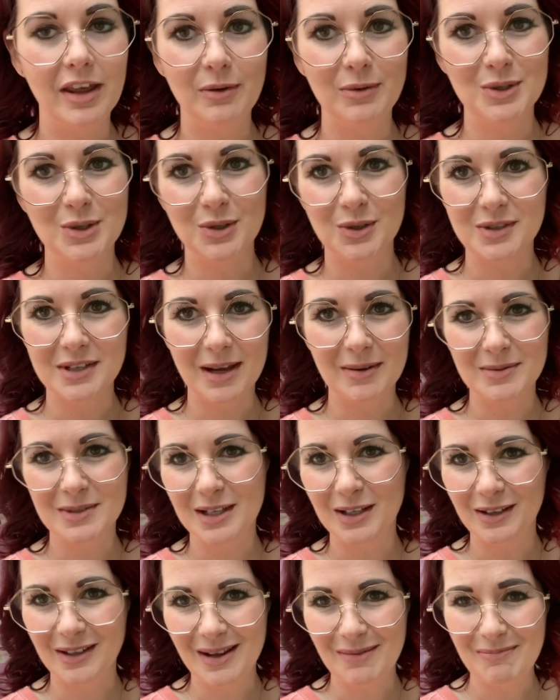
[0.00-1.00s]
They were just
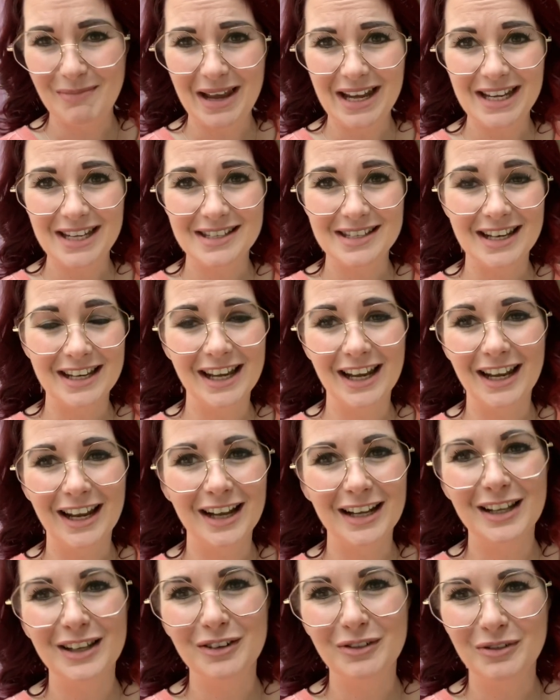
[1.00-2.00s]
absolutely amazing and
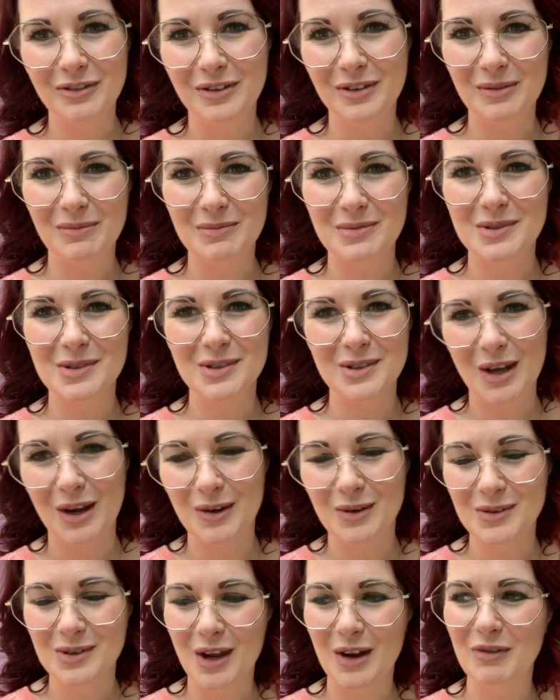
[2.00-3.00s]
I loved them
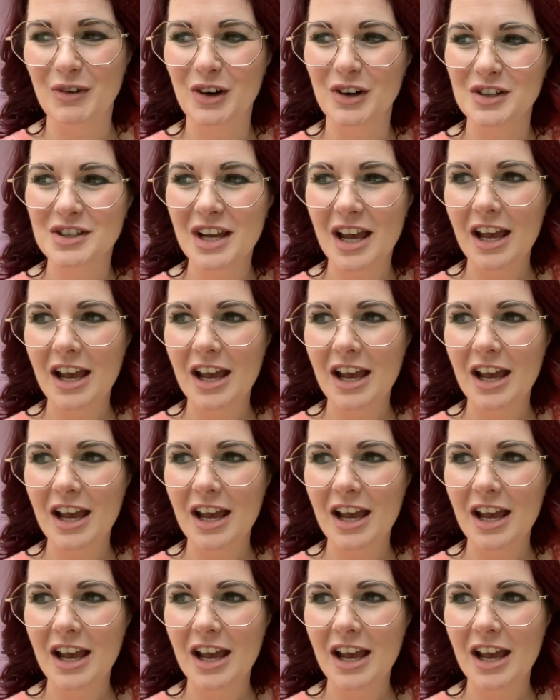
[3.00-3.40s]
so much.